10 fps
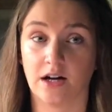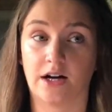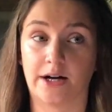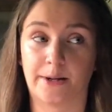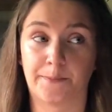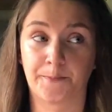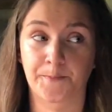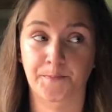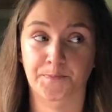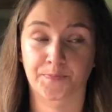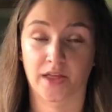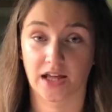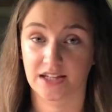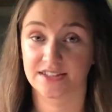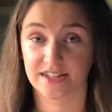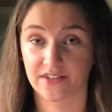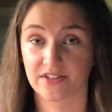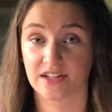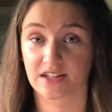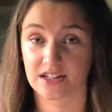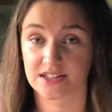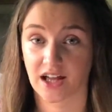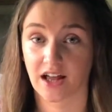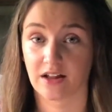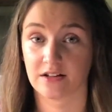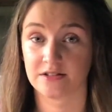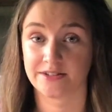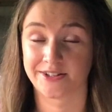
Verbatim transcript: I can definitely tell